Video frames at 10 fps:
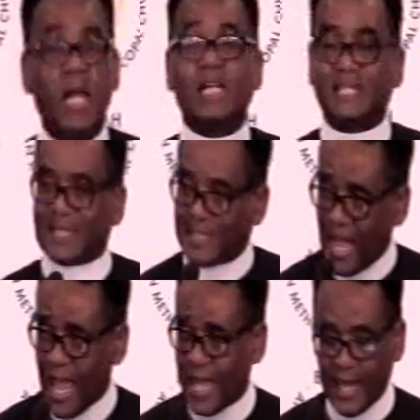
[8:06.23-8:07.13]

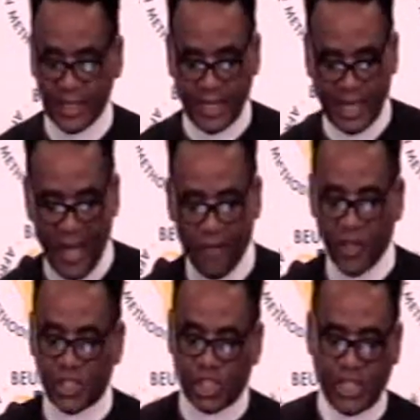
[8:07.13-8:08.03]
singing
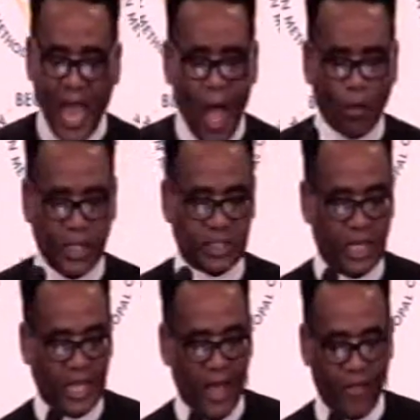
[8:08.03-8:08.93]
together, shouting
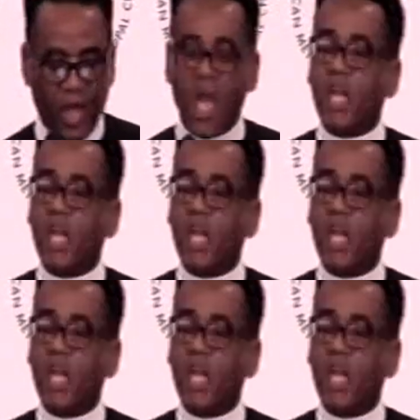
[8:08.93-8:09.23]
together,